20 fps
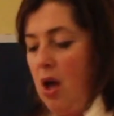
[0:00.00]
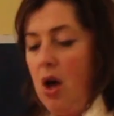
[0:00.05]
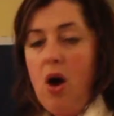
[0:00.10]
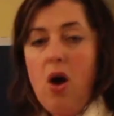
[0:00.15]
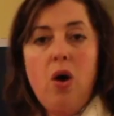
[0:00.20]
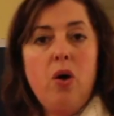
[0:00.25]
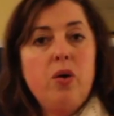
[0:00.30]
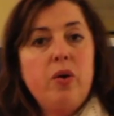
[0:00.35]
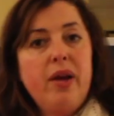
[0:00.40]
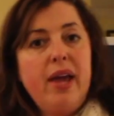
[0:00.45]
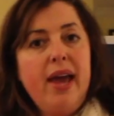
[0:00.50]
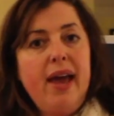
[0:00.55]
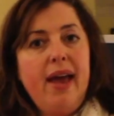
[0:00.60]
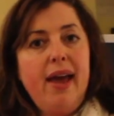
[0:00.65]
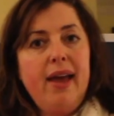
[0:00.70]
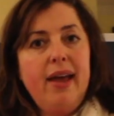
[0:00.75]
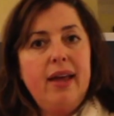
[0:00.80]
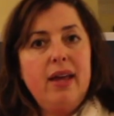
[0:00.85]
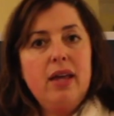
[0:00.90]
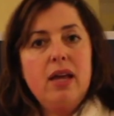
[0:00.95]

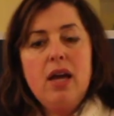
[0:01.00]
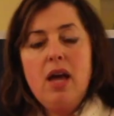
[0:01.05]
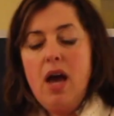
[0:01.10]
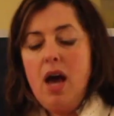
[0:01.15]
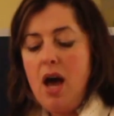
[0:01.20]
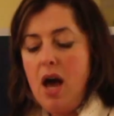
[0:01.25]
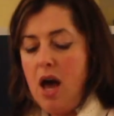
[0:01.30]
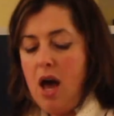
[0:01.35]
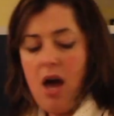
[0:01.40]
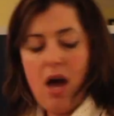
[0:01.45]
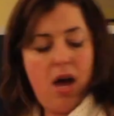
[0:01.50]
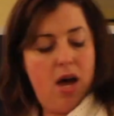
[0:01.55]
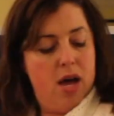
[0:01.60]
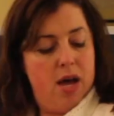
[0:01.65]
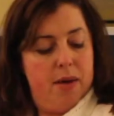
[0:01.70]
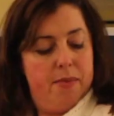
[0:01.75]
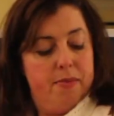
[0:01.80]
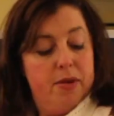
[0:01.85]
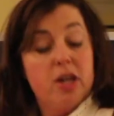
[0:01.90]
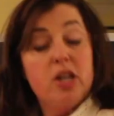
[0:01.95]
Okay,
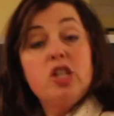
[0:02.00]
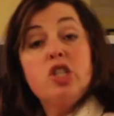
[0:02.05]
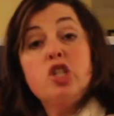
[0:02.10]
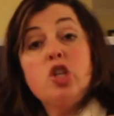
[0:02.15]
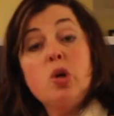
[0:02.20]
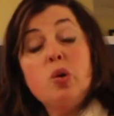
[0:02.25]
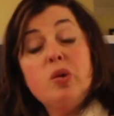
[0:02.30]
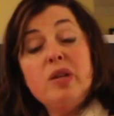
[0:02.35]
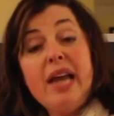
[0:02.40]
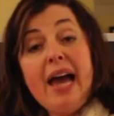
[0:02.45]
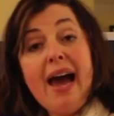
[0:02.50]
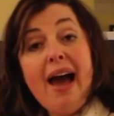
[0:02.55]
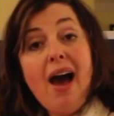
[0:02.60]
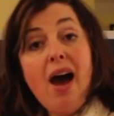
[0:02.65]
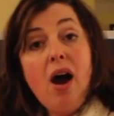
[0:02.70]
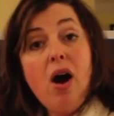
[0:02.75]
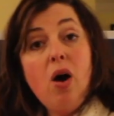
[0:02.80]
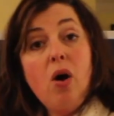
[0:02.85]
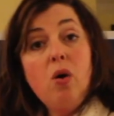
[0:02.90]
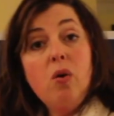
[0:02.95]
so
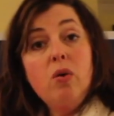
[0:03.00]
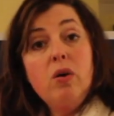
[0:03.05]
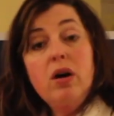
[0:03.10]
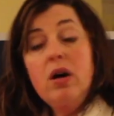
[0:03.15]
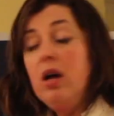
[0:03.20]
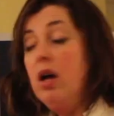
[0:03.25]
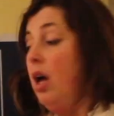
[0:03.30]
now